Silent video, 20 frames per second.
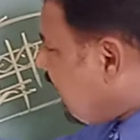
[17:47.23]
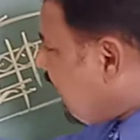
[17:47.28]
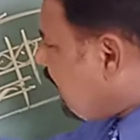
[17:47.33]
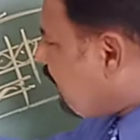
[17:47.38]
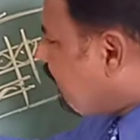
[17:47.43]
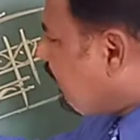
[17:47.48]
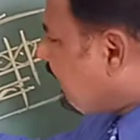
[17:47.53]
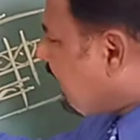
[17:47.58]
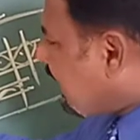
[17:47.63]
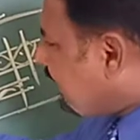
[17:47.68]

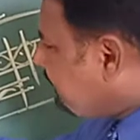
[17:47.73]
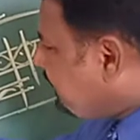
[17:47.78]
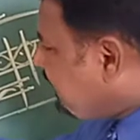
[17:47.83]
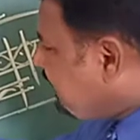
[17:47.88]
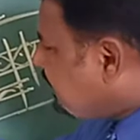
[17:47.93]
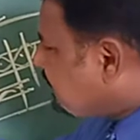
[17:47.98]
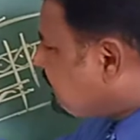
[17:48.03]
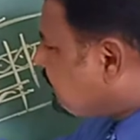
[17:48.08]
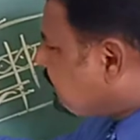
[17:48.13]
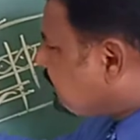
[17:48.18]
have
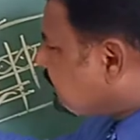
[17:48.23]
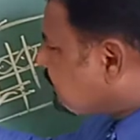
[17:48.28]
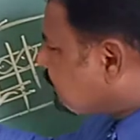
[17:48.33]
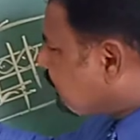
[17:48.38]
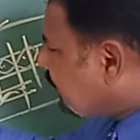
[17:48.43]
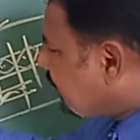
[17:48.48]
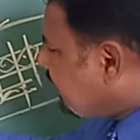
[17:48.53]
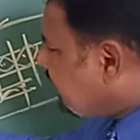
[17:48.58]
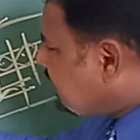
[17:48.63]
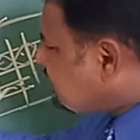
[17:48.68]
an ability
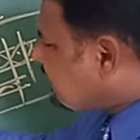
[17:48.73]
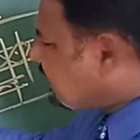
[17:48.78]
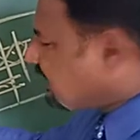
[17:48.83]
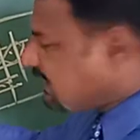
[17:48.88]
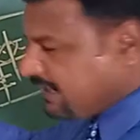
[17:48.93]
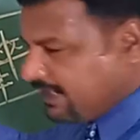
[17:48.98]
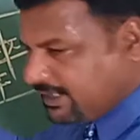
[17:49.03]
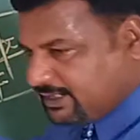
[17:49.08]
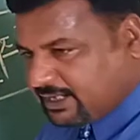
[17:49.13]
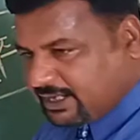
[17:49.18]
to
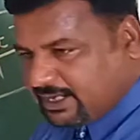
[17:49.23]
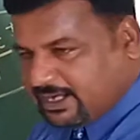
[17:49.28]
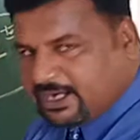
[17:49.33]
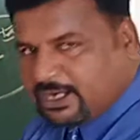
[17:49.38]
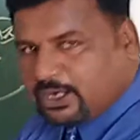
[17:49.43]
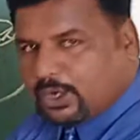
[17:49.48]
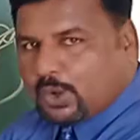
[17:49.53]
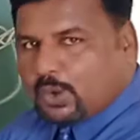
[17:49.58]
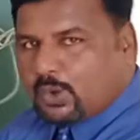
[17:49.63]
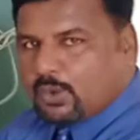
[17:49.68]
regenerate,
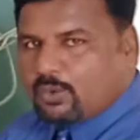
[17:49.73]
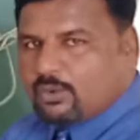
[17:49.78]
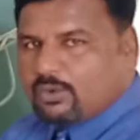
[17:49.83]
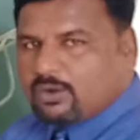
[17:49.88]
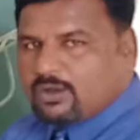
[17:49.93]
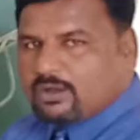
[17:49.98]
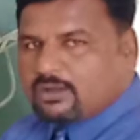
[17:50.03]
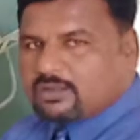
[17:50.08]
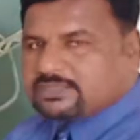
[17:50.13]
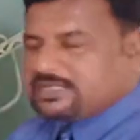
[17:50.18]
regrow